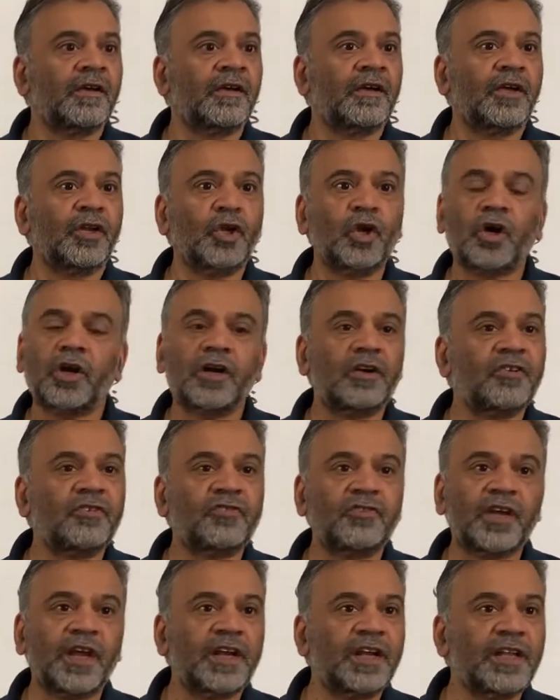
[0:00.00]
not
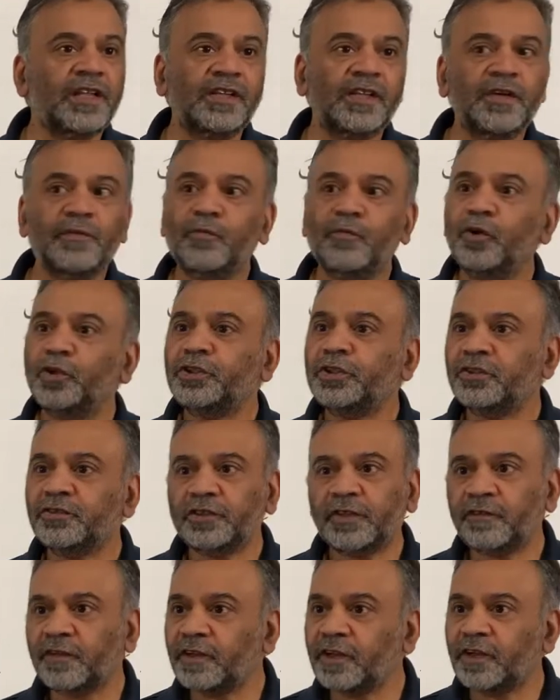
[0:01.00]
understanding the emotions
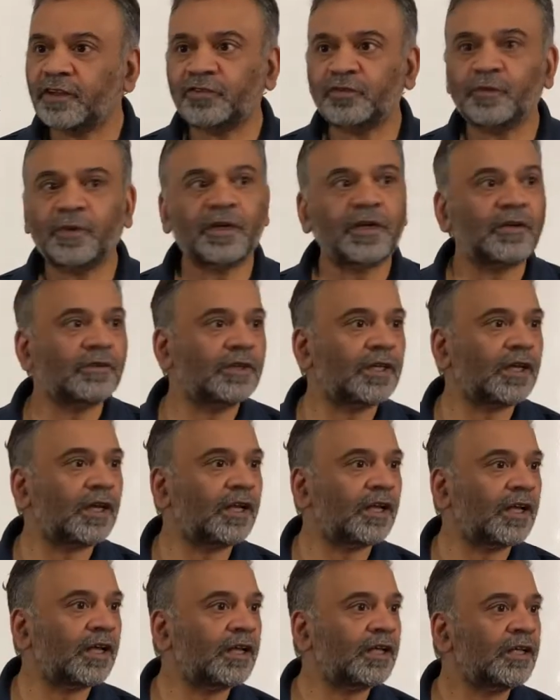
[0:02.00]
of Allah subhanahu wa
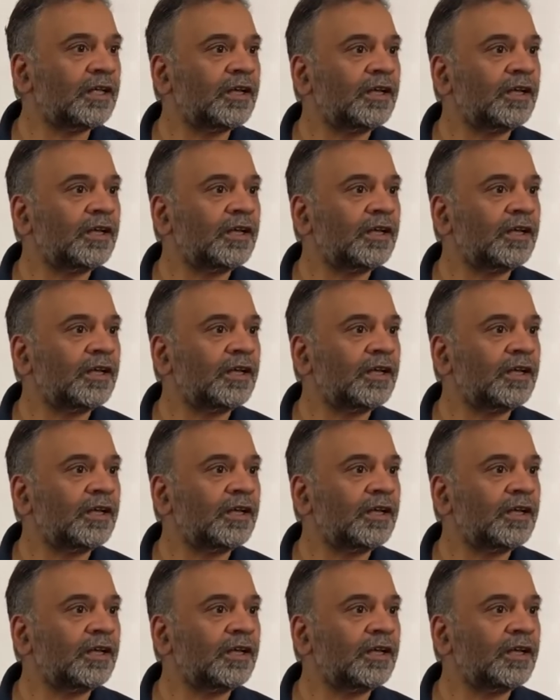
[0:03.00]
ta'ala,